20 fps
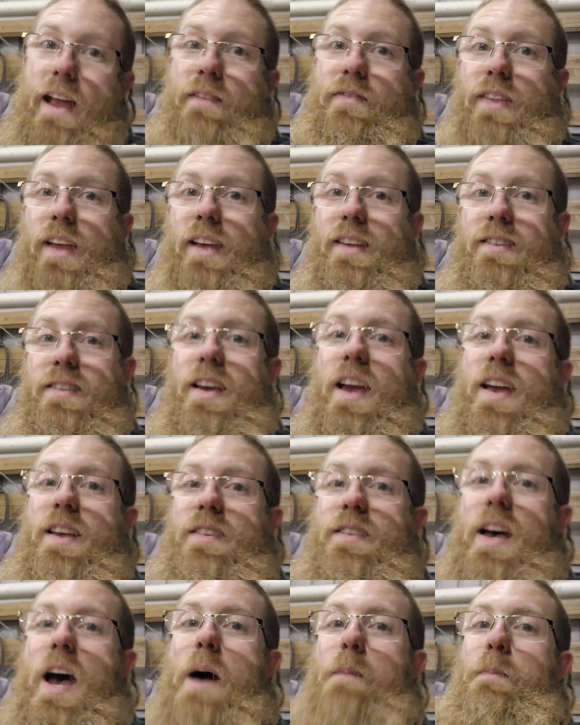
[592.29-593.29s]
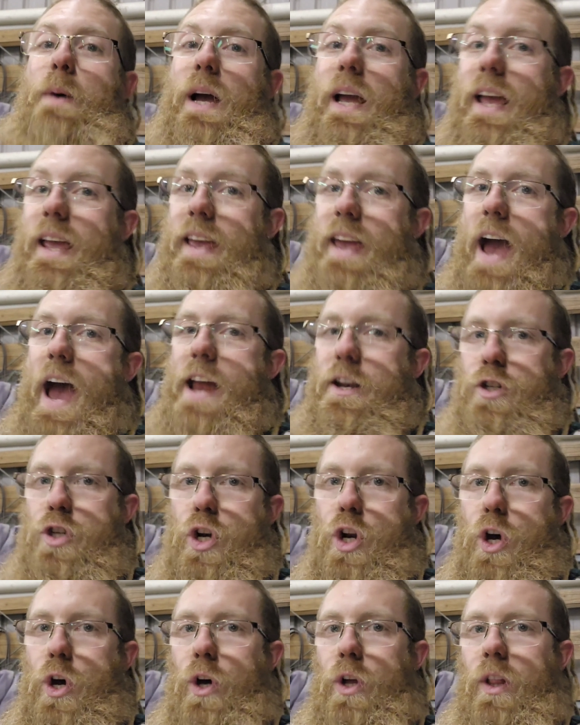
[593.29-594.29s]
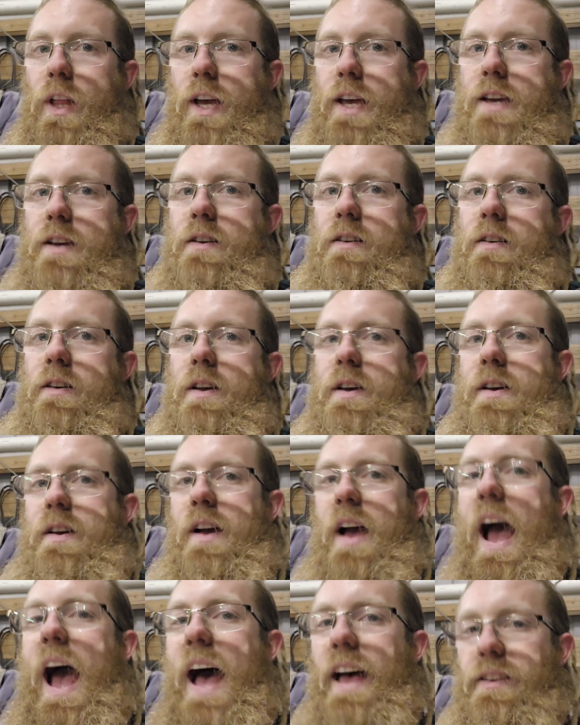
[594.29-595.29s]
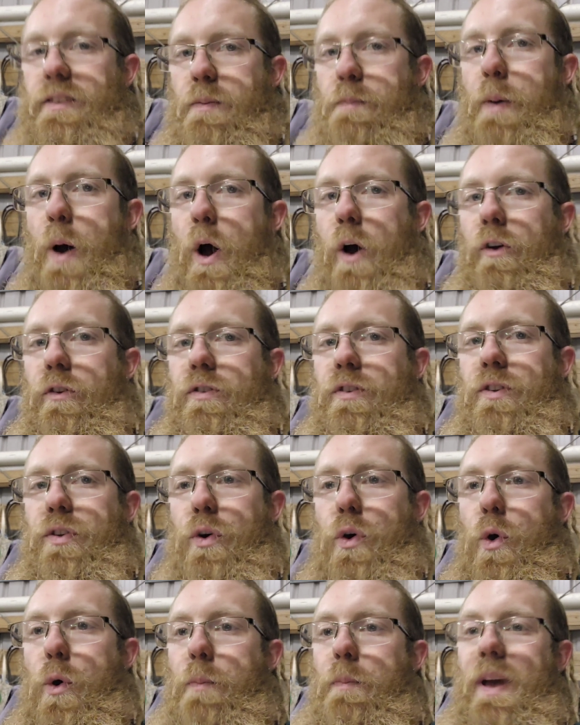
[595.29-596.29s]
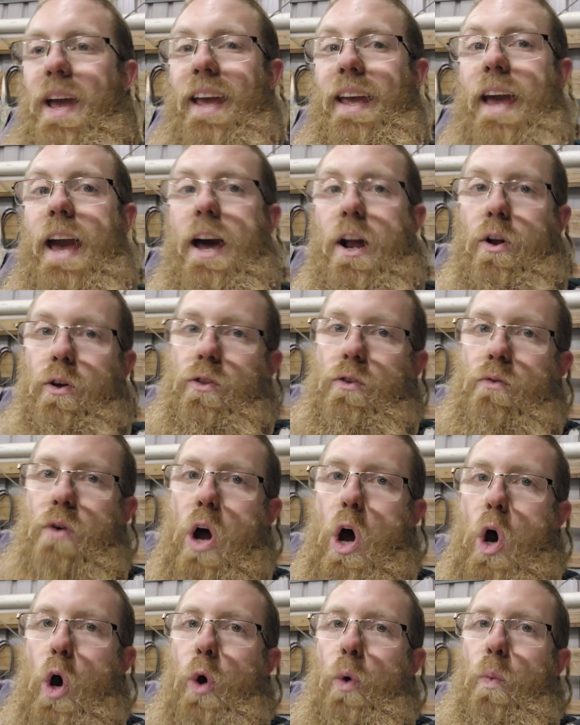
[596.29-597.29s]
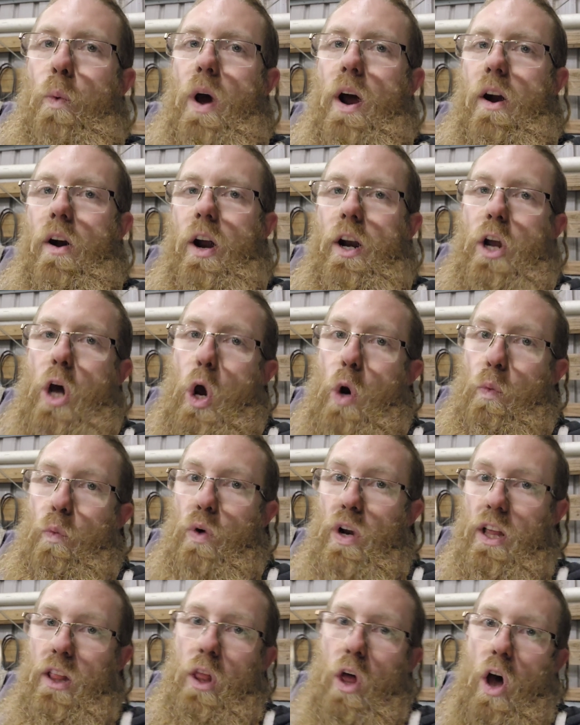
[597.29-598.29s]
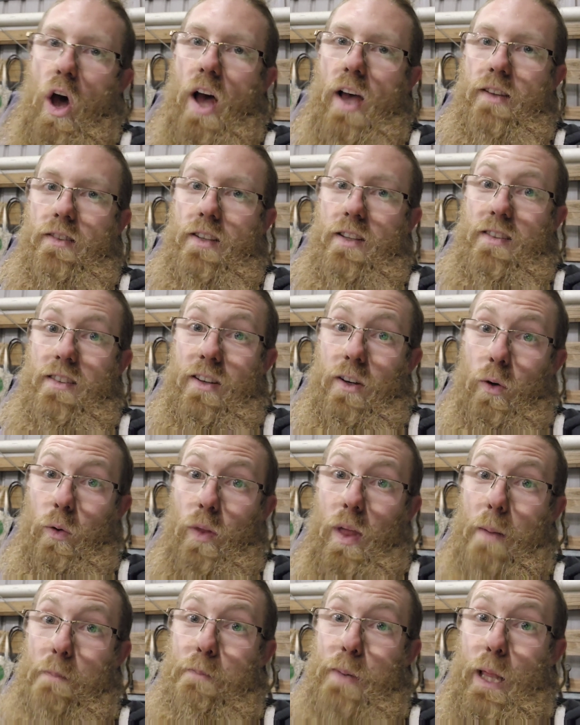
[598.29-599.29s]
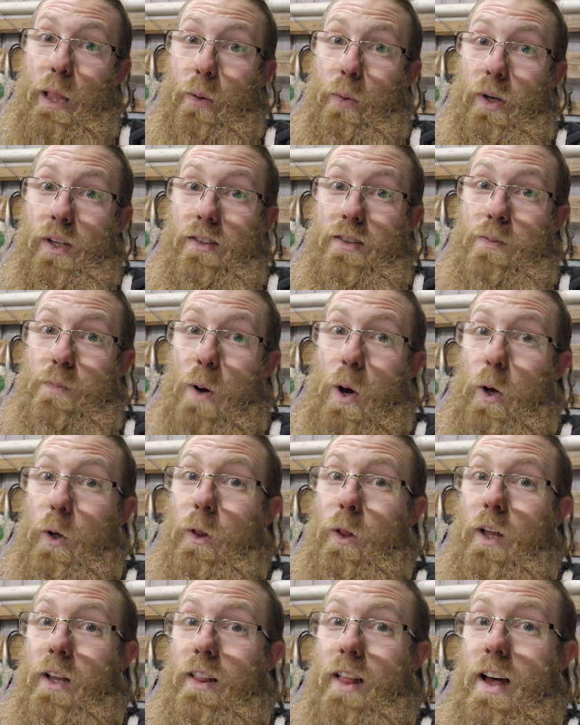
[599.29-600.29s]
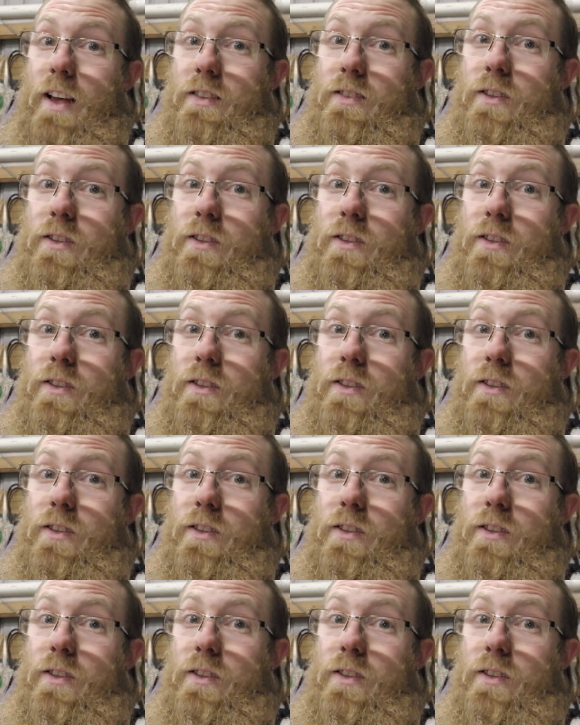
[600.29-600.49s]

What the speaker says: If they seize up, I can catch it early, as opposed to being out on the road where I don't realise until they're bellowing smoke like last